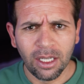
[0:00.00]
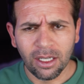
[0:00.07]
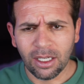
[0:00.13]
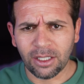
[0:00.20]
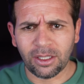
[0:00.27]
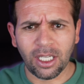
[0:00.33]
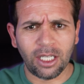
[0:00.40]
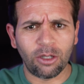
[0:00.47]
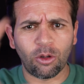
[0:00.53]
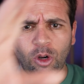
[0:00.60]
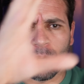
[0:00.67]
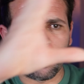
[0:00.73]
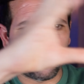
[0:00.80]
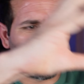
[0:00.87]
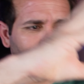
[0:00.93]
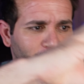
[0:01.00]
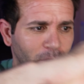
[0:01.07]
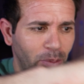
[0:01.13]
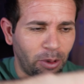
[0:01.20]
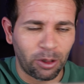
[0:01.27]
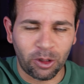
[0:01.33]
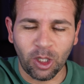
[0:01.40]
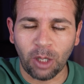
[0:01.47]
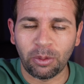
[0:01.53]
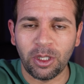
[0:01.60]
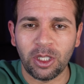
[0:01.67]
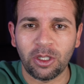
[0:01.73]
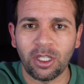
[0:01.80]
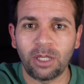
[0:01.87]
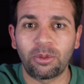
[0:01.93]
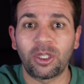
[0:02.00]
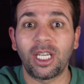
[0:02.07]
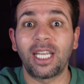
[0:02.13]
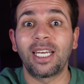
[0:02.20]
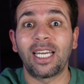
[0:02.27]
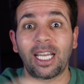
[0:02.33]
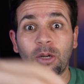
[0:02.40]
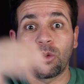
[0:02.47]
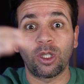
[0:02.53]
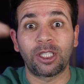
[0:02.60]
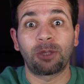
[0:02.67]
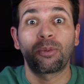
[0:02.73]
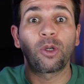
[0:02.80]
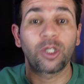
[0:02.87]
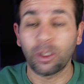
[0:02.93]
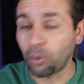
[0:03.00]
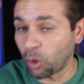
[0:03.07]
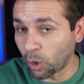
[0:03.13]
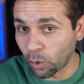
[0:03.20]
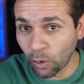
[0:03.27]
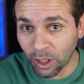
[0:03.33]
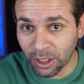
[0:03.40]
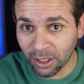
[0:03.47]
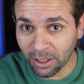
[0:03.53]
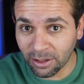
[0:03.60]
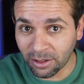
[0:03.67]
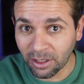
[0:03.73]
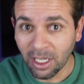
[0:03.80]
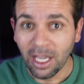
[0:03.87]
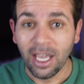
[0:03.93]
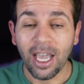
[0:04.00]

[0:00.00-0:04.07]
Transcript: Let's say you copy, for example, job description, like what's possible questions,